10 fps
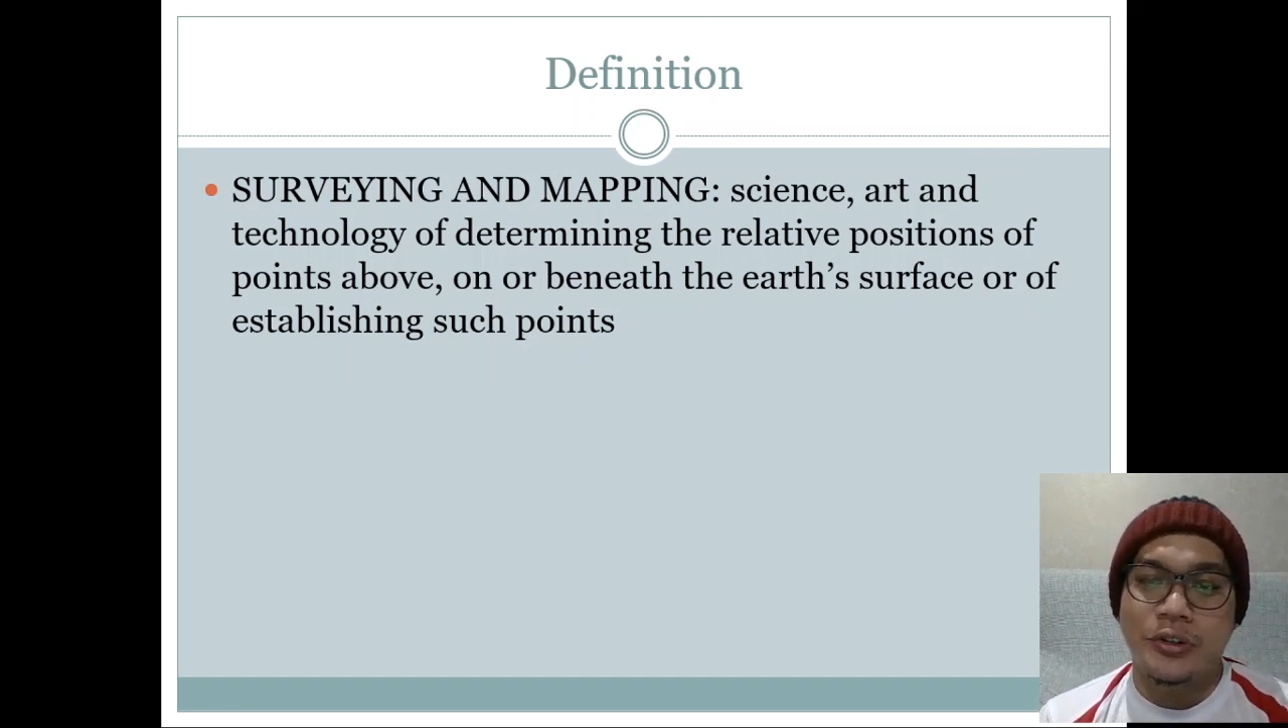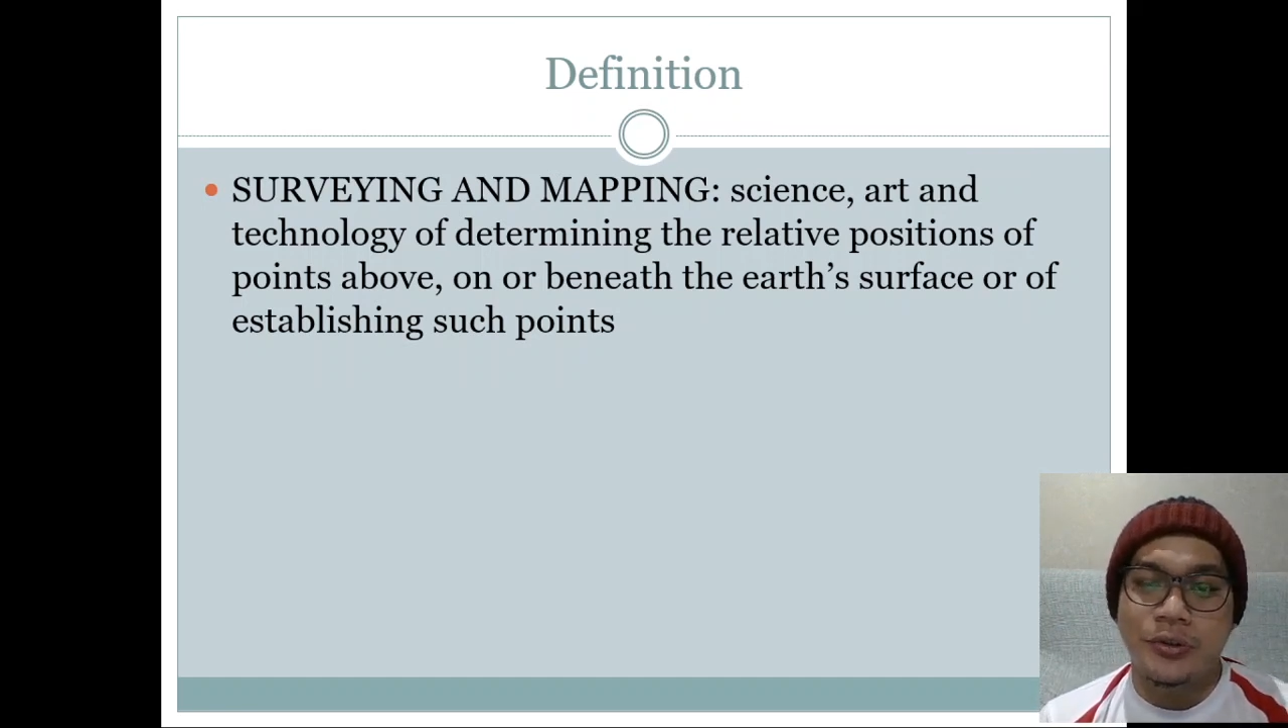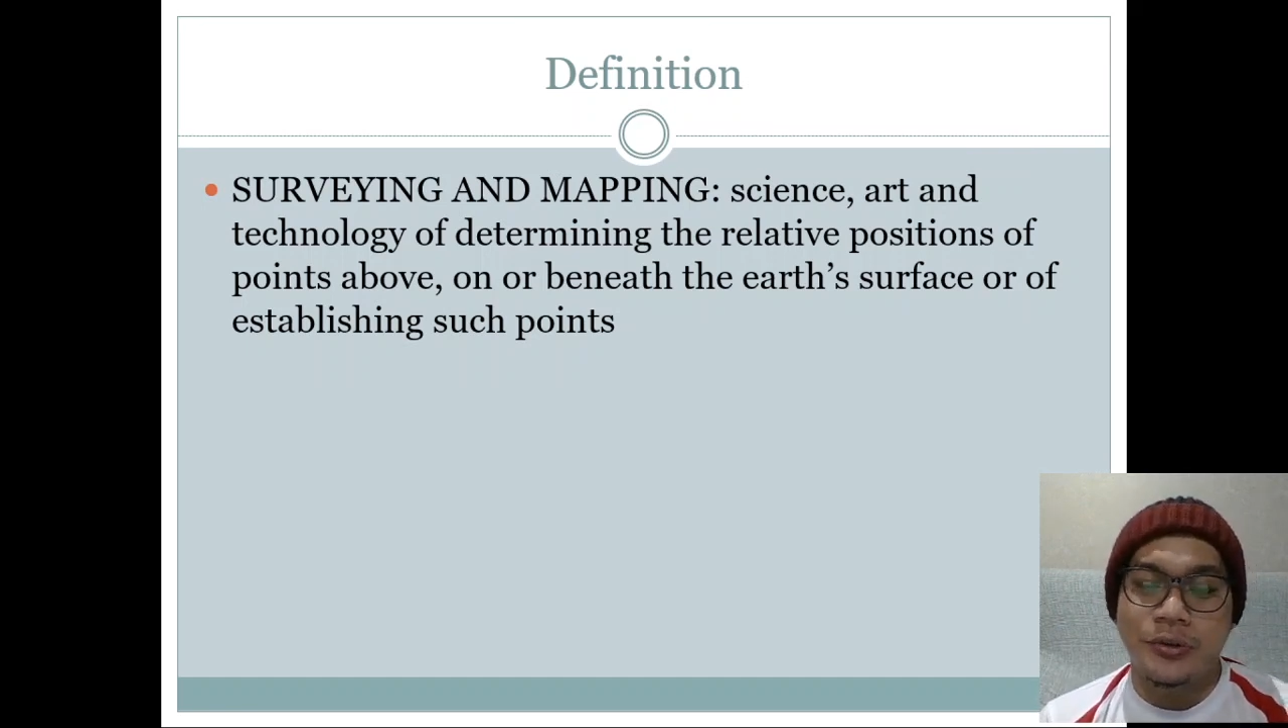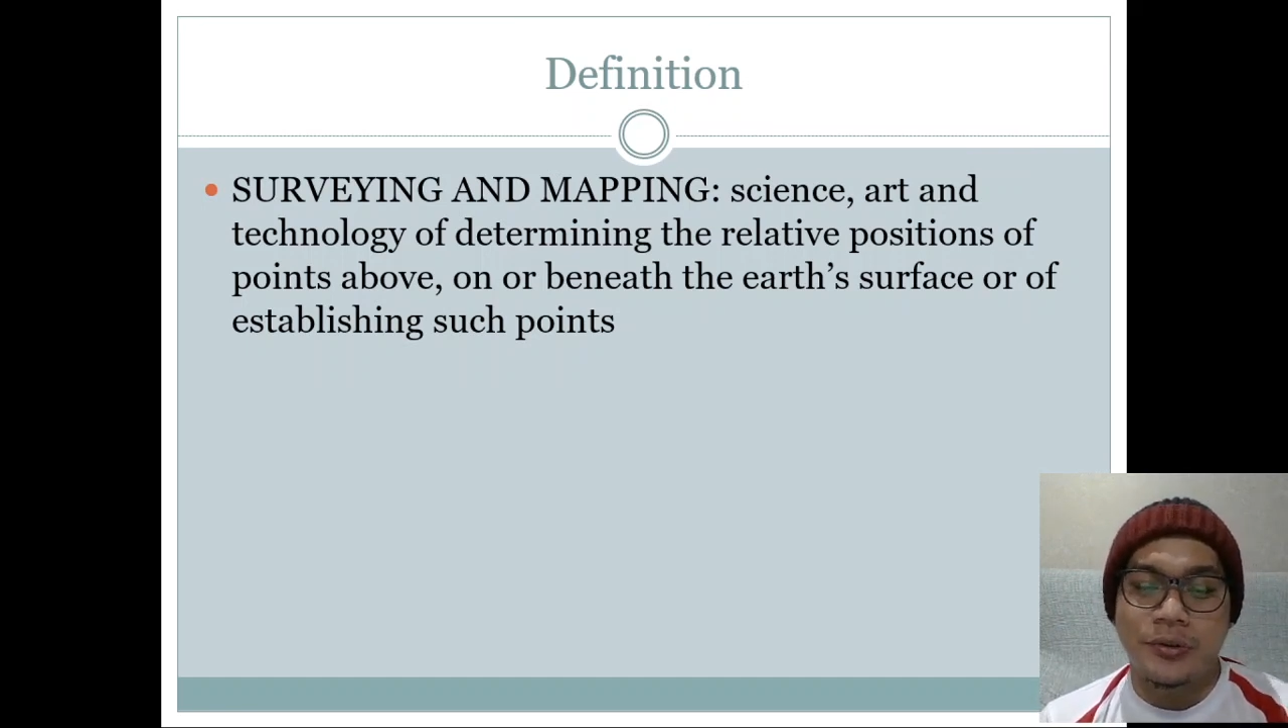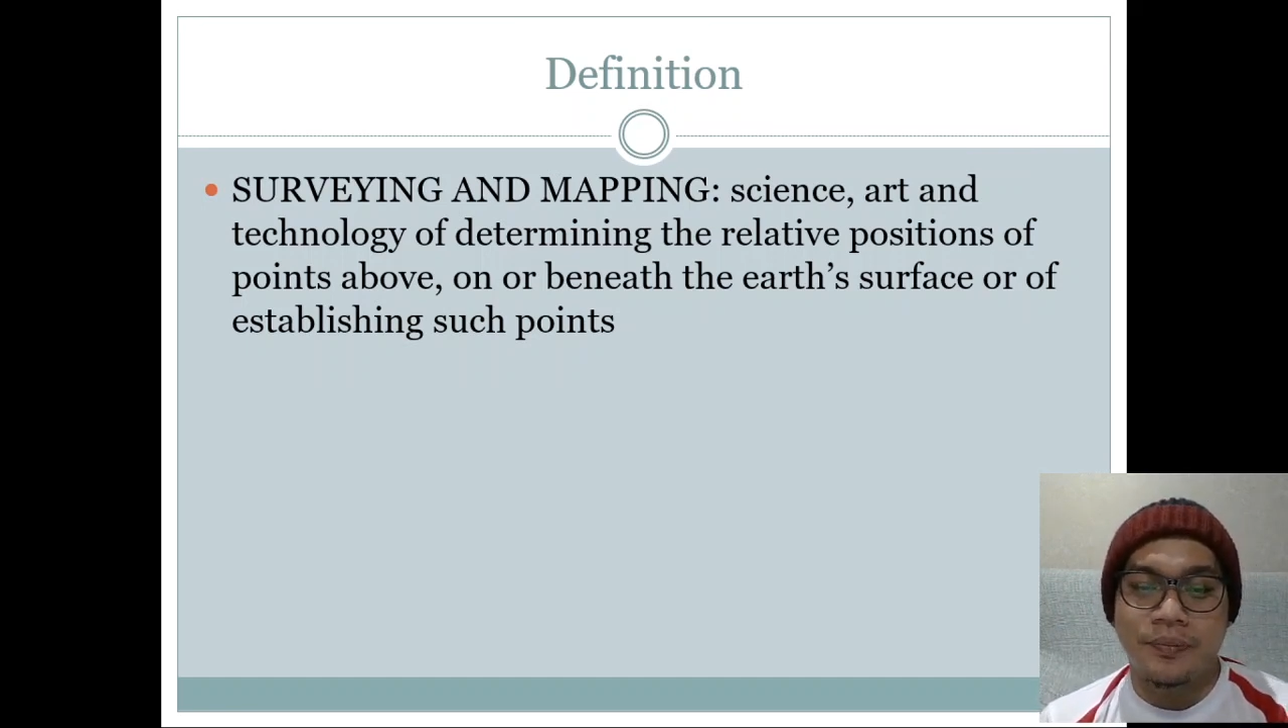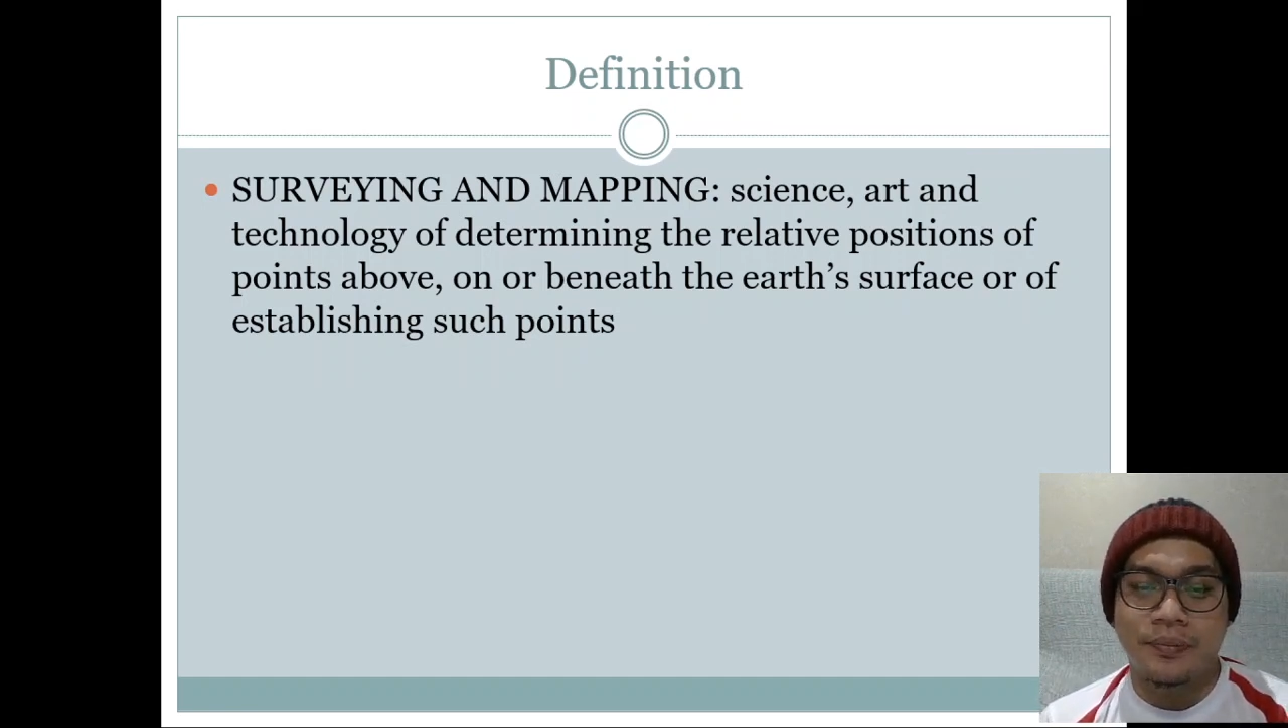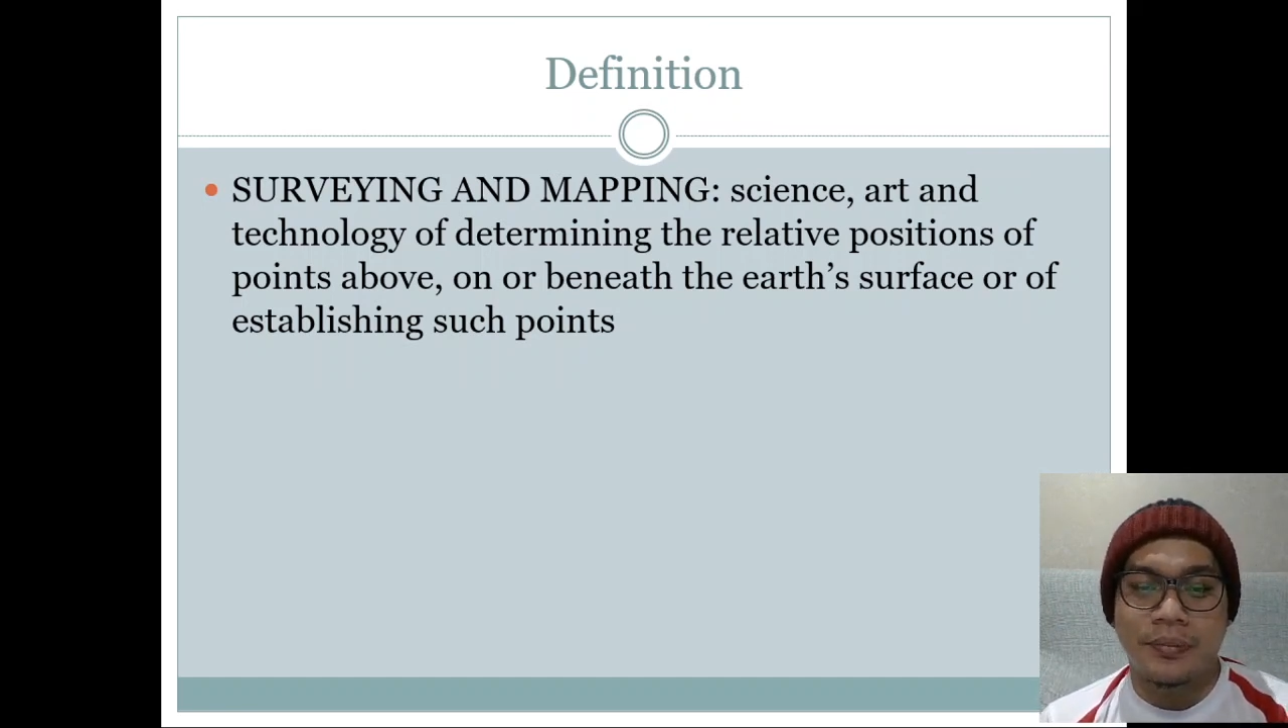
to